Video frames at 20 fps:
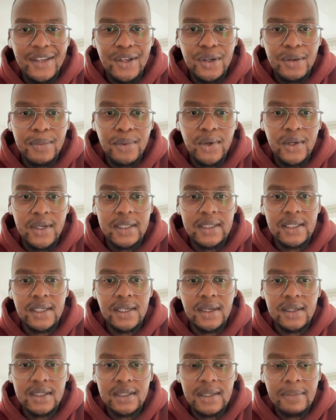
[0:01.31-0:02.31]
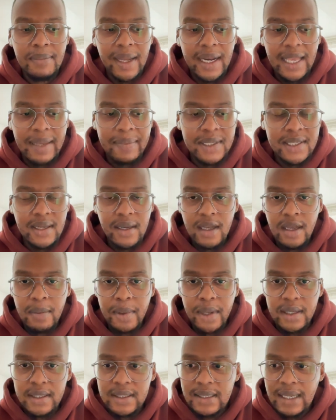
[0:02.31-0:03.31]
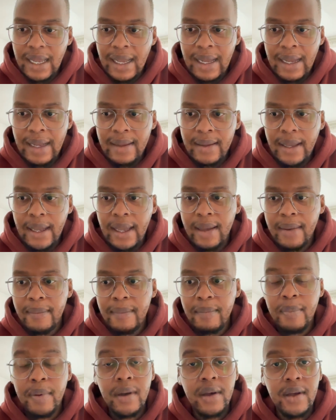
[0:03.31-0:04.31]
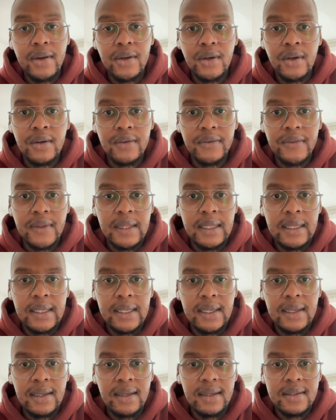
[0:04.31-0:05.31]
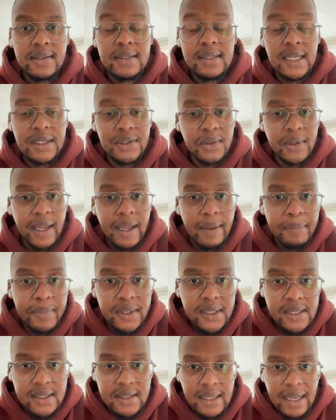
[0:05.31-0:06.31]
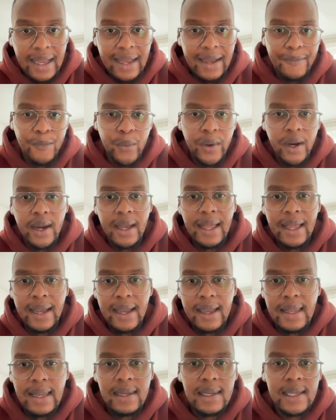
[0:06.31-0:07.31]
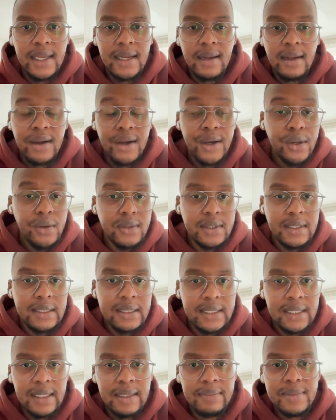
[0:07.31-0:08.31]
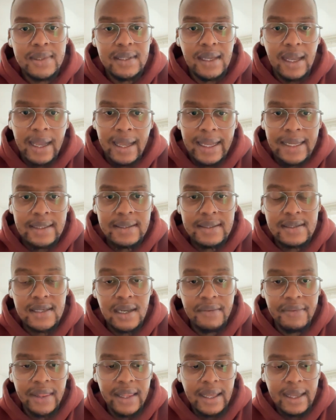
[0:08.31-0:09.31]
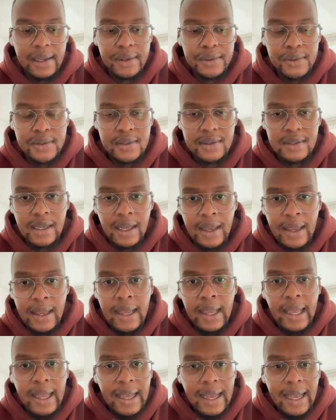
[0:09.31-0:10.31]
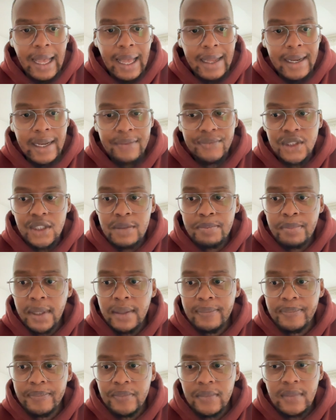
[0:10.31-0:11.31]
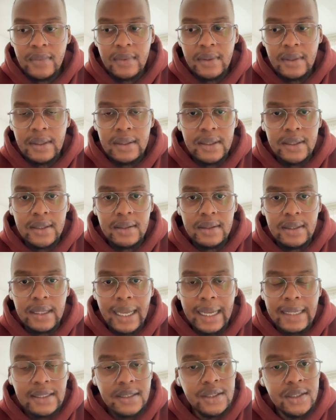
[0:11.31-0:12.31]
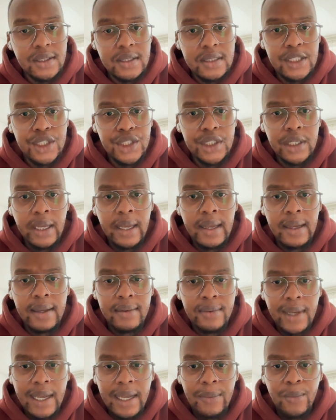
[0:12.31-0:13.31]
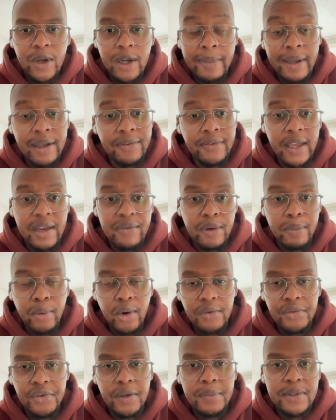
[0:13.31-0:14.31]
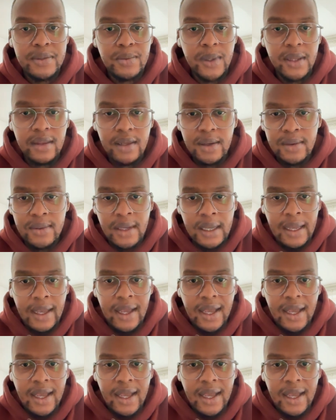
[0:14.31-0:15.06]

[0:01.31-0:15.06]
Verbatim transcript: Good morning, church. My name is Herbert. I am part of the Central Campus, where I lead our hosting teams in Serving the House. And I've just been asked to share one of my favourite proverbs with you.